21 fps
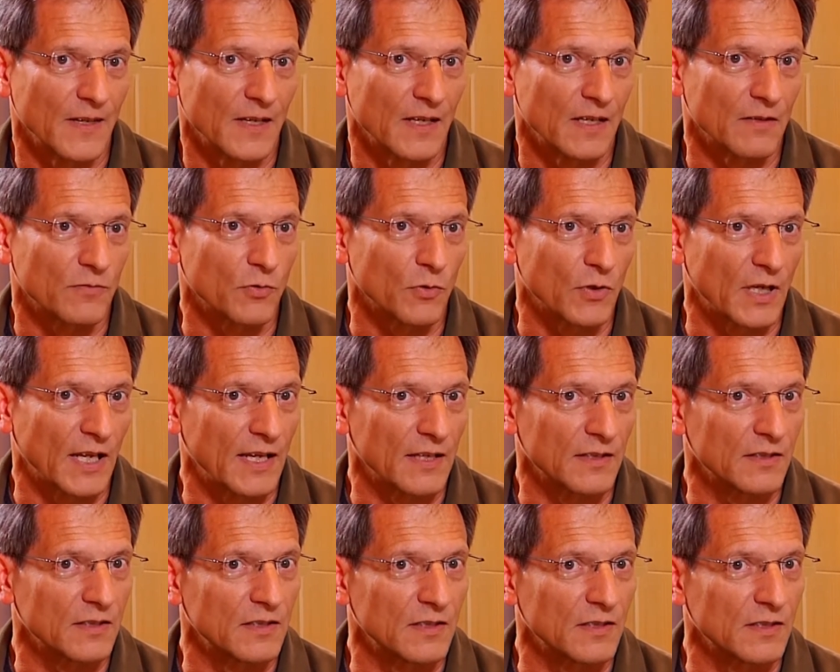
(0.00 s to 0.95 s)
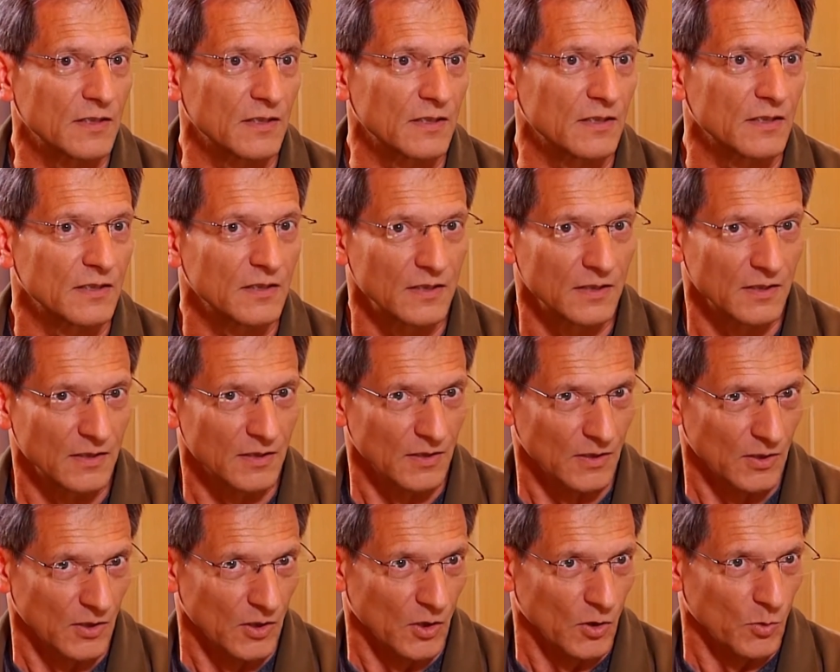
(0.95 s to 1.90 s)
If you land in a
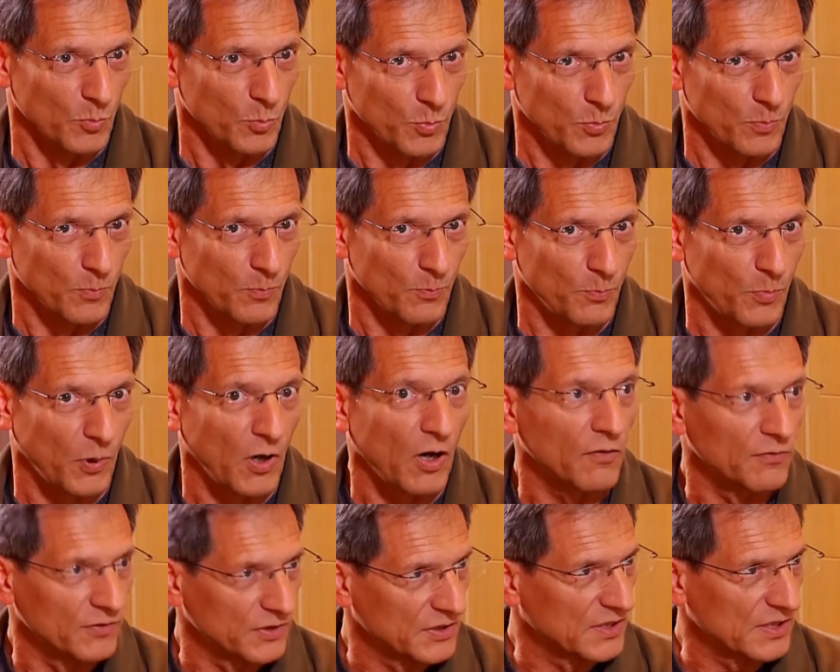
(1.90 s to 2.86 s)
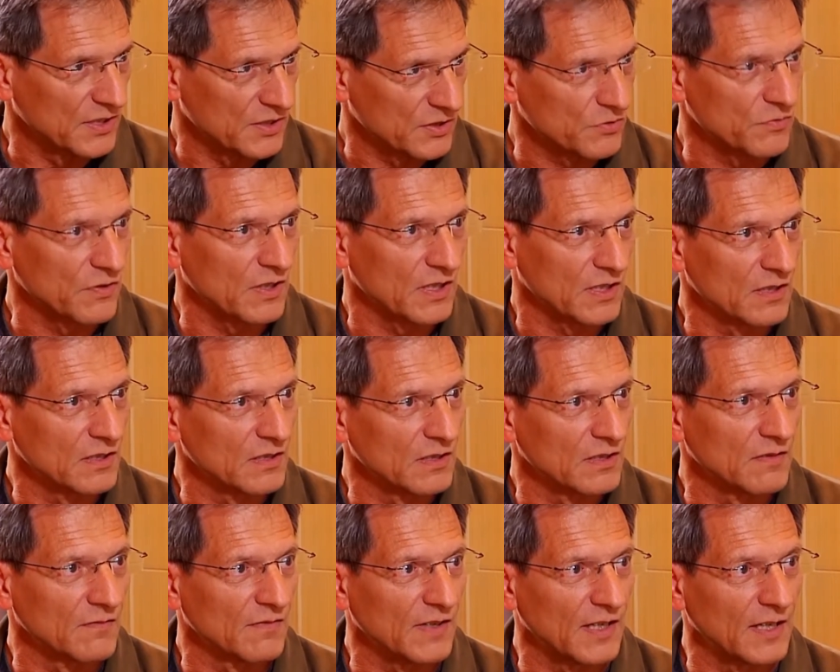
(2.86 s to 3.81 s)
poverty-stricken
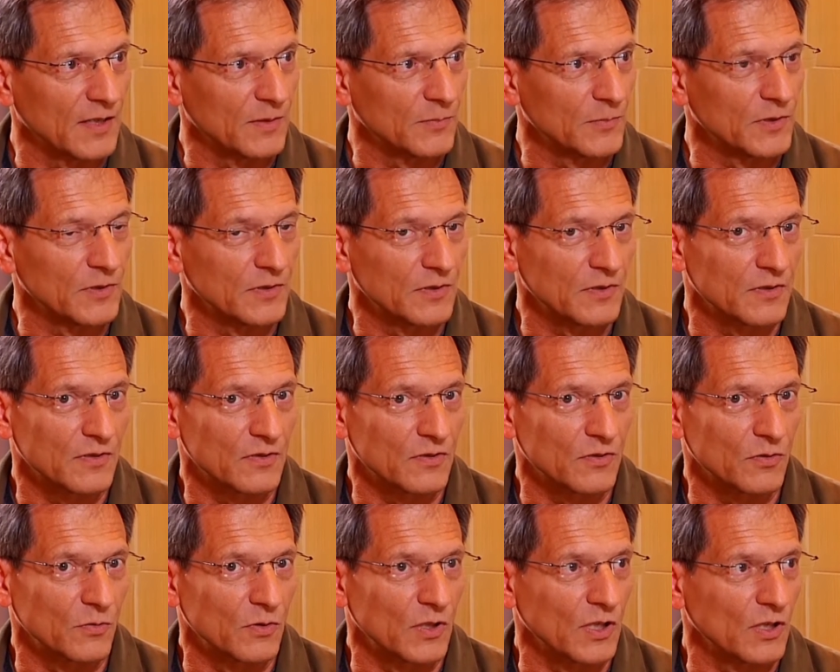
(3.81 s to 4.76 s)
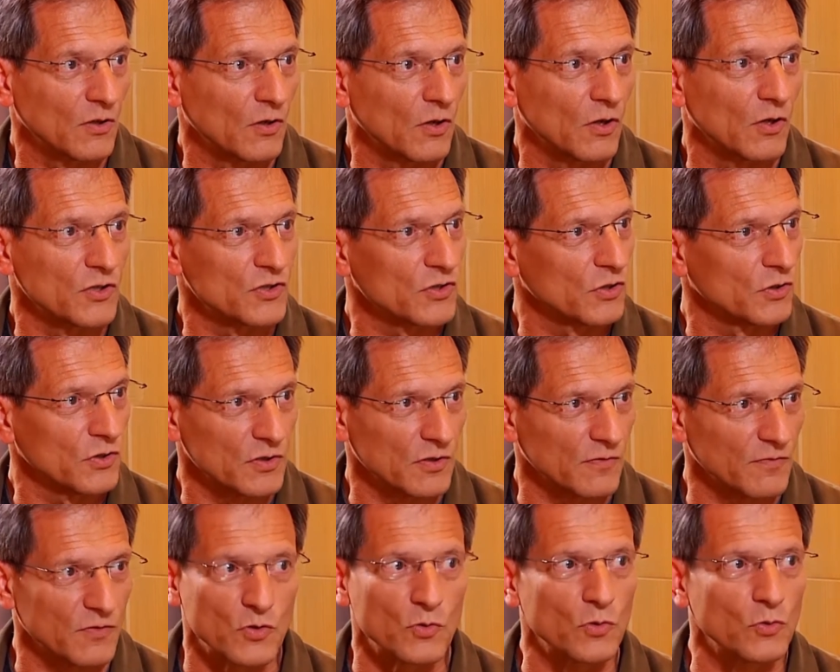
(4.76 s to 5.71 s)
environment, you need all sorts
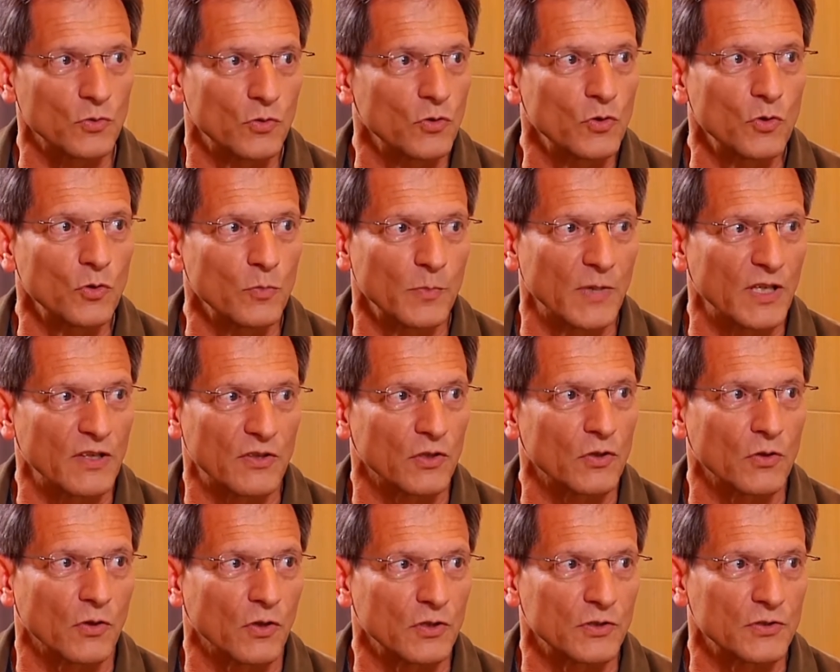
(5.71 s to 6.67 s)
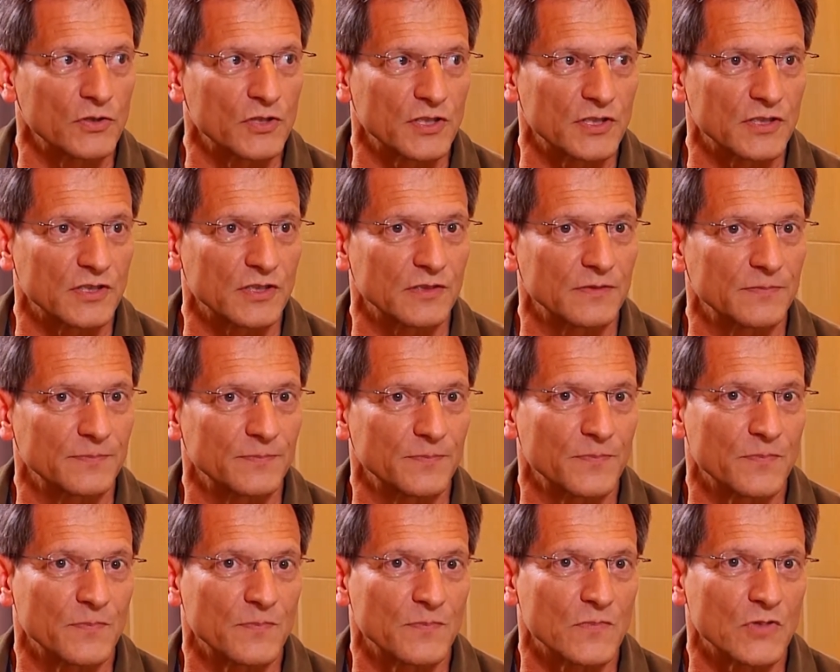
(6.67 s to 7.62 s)
of new methodologies.
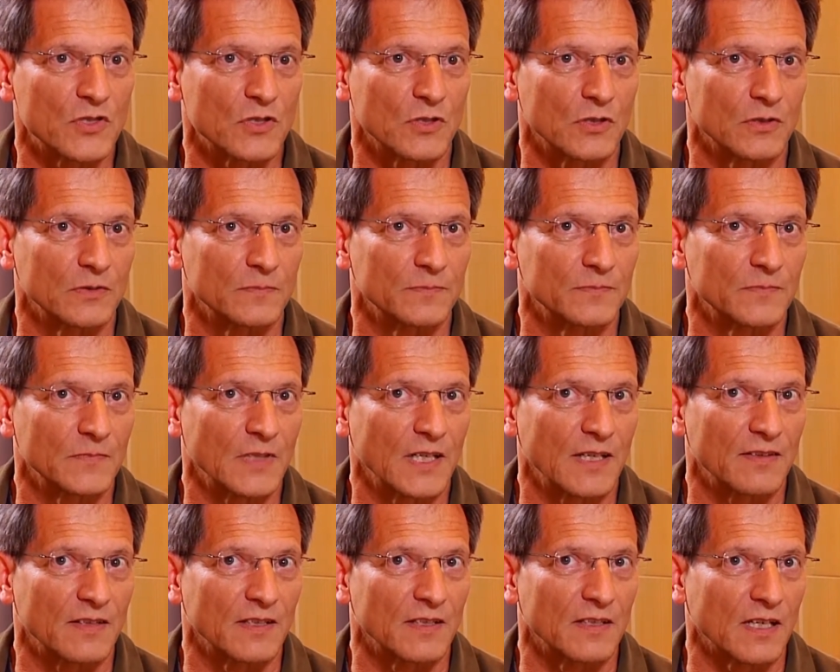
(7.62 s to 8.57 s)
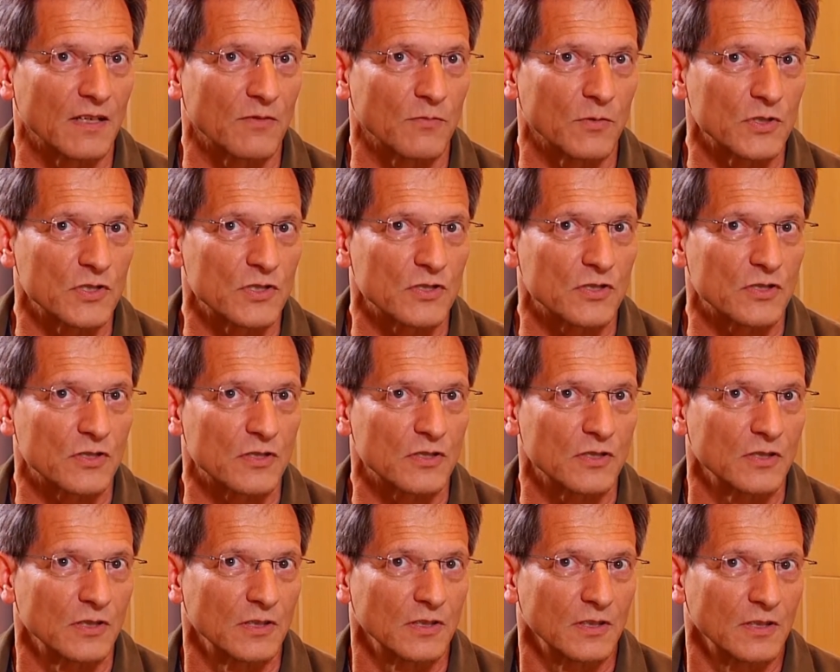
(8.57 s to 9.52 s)
So I think that was
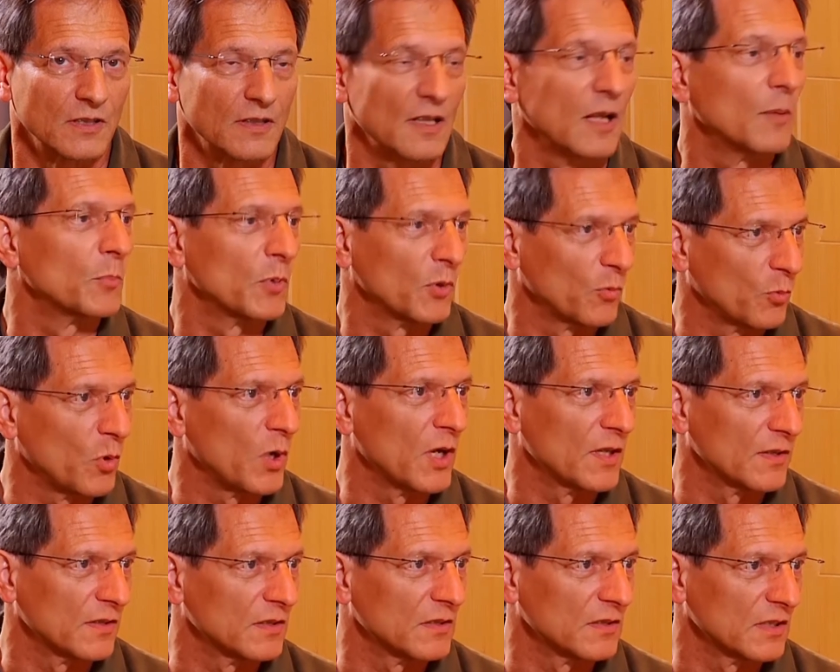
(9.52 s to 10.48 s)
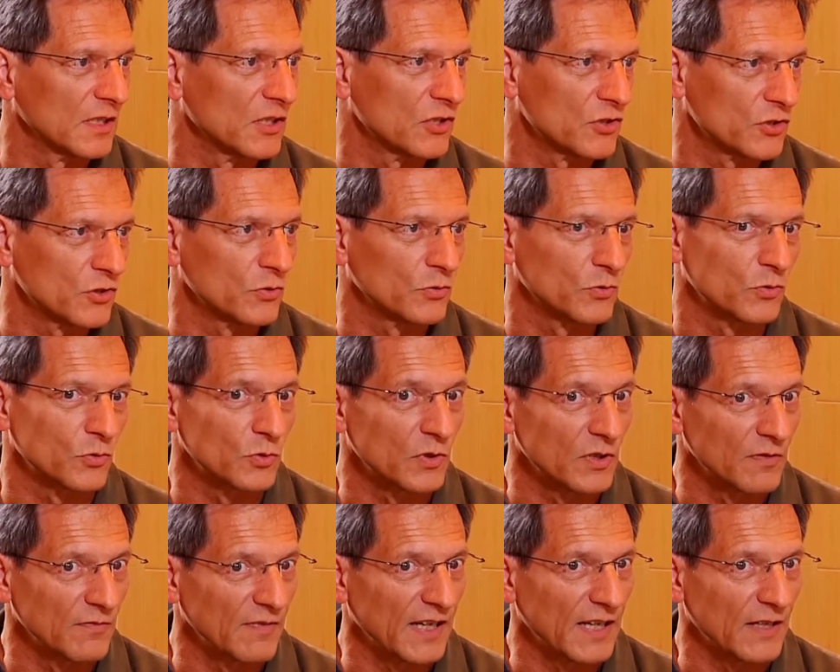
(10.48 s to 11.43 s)
number one issue, to
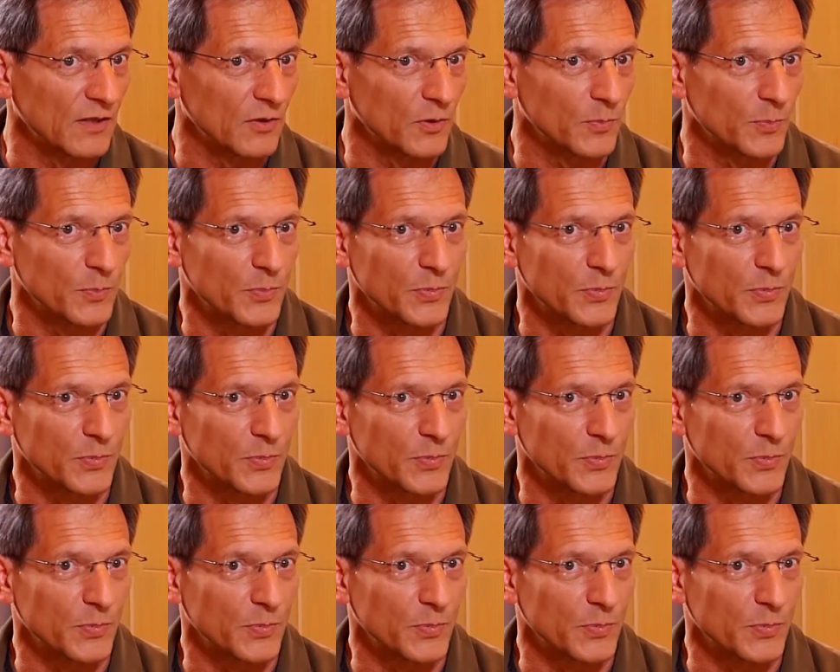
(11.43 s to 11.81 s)
develop